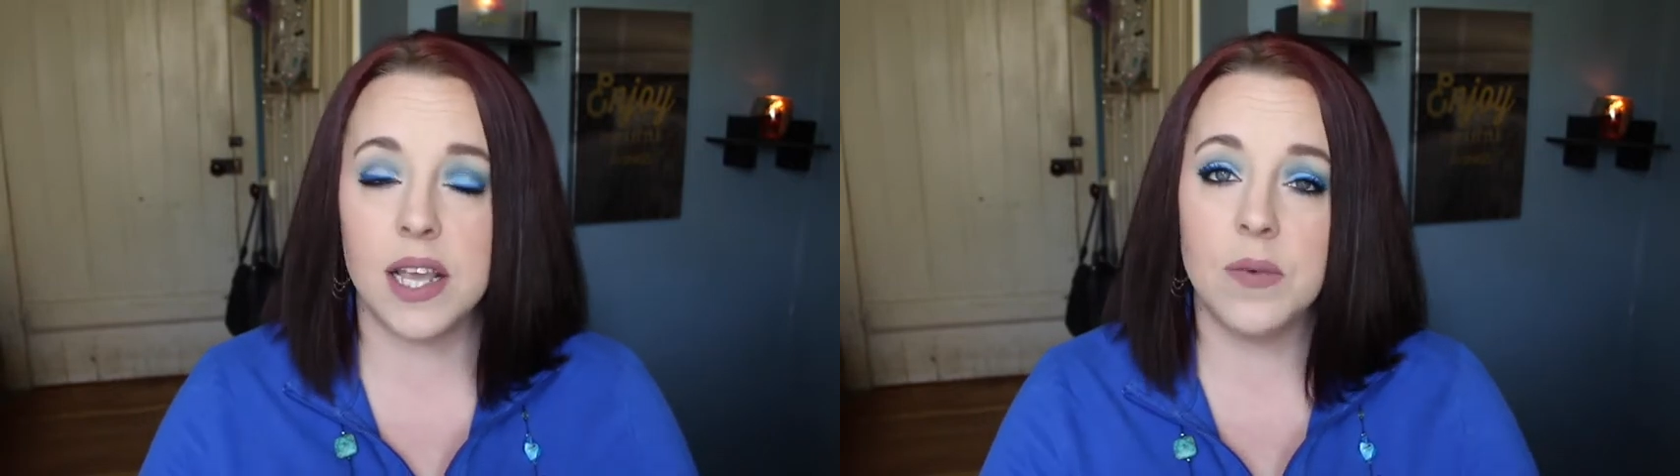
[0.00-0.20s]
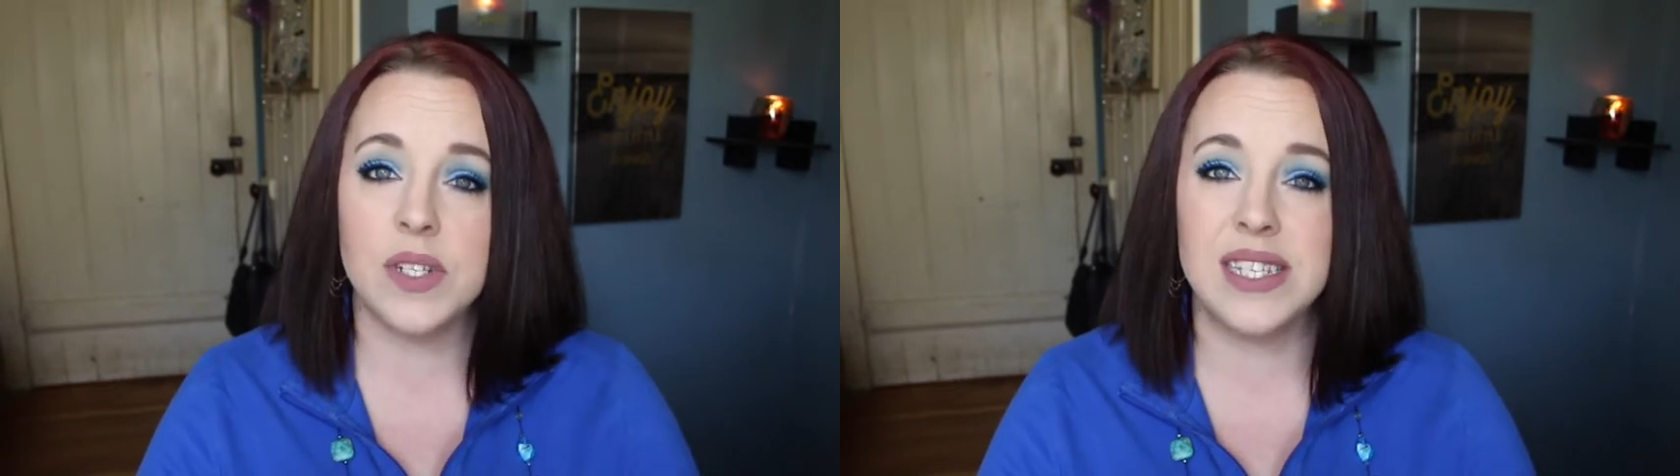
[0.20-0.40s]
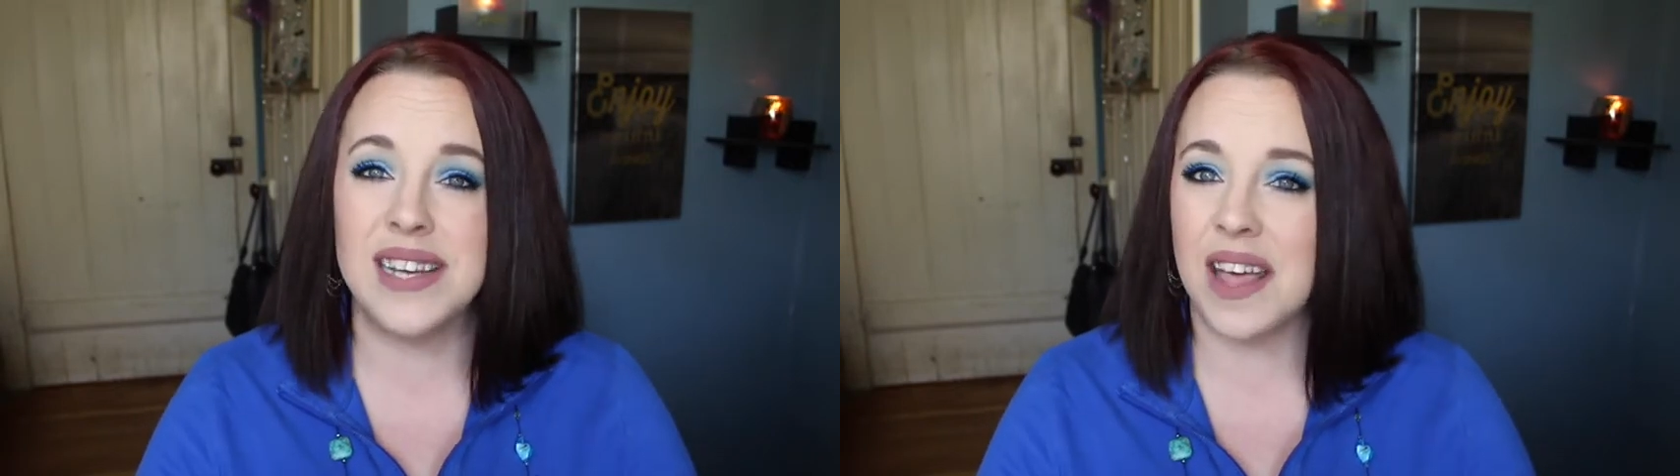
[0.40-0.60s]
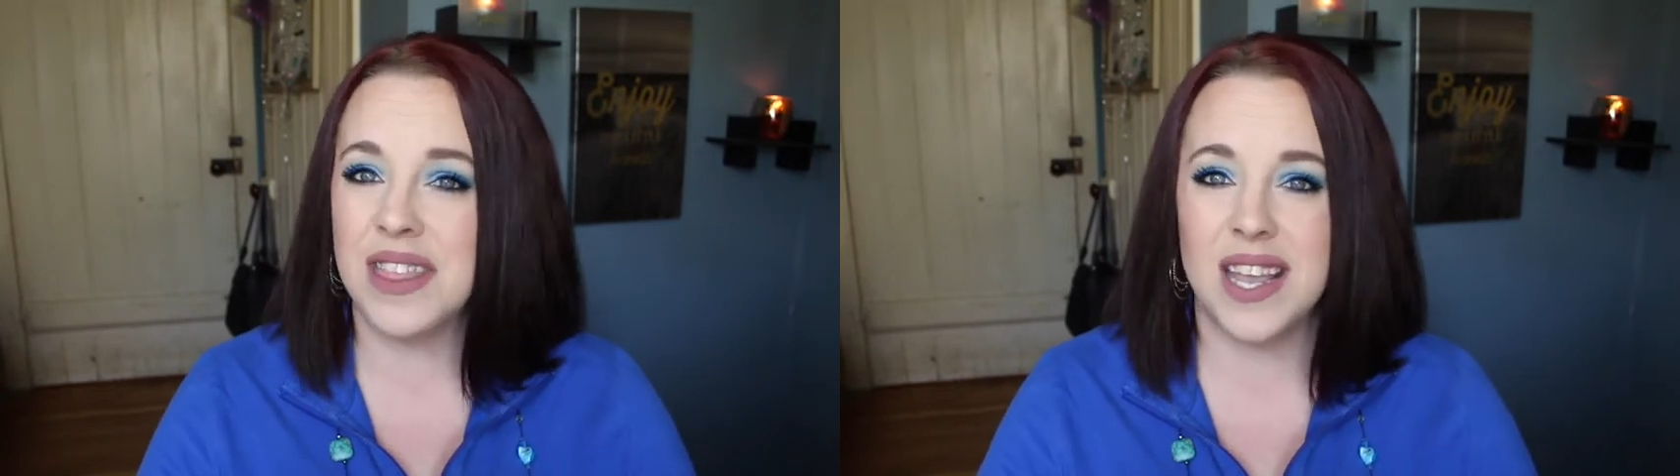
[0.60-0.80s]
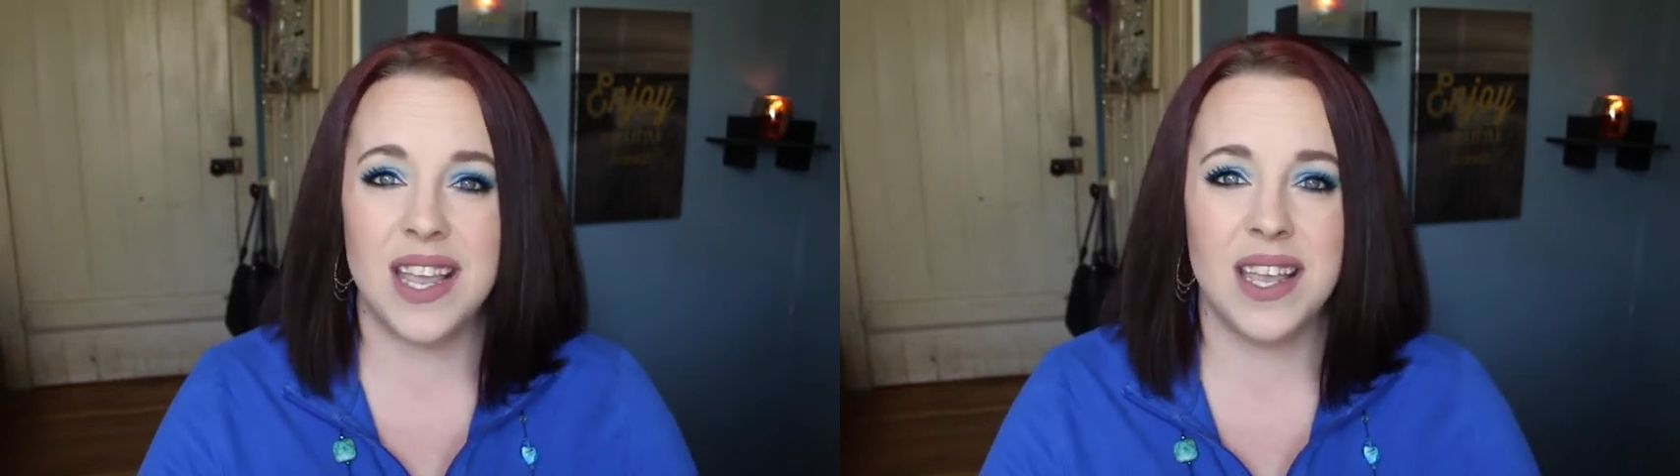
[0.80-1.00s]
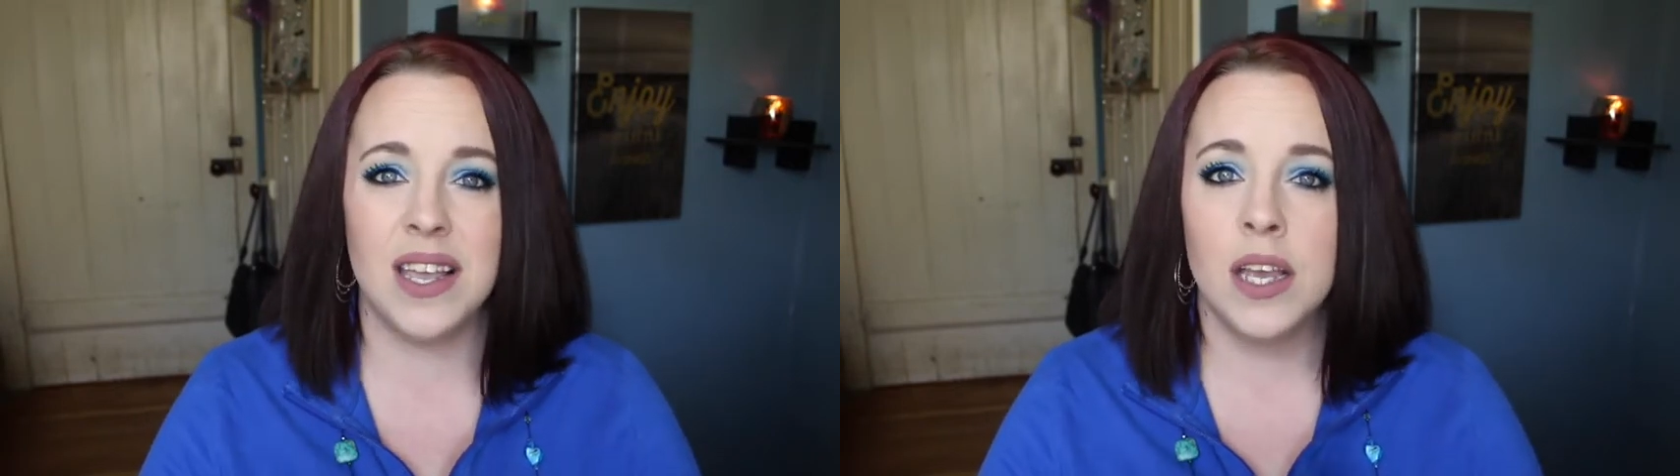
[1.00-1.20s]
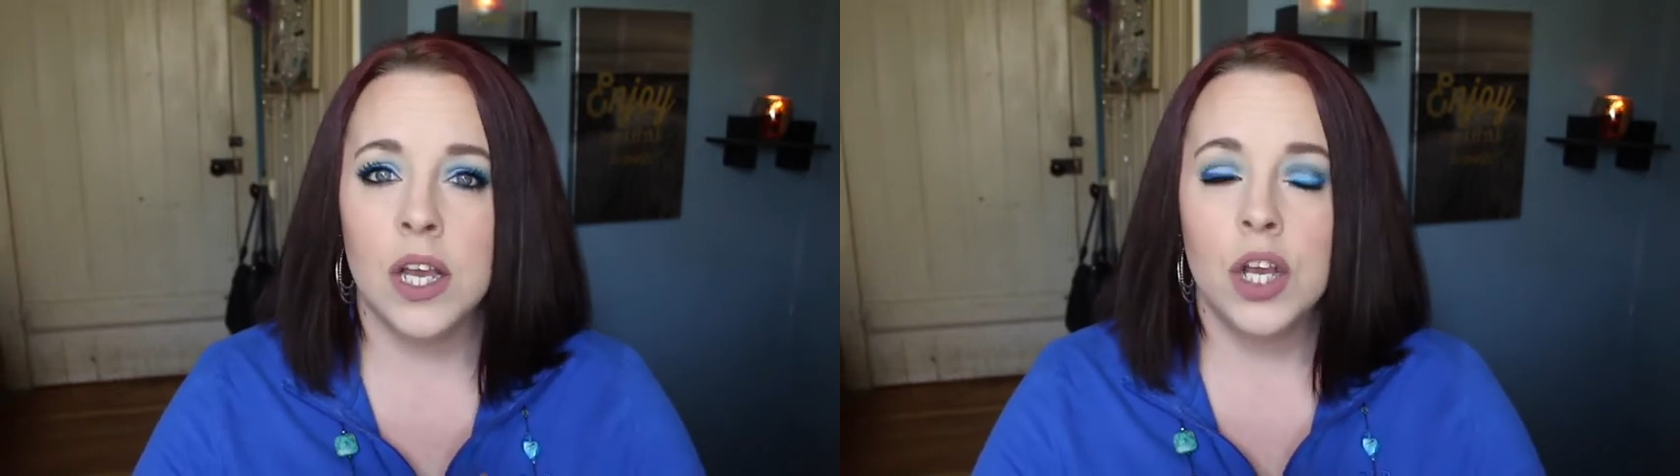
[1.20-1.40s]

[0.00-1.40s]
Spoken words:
It was nothing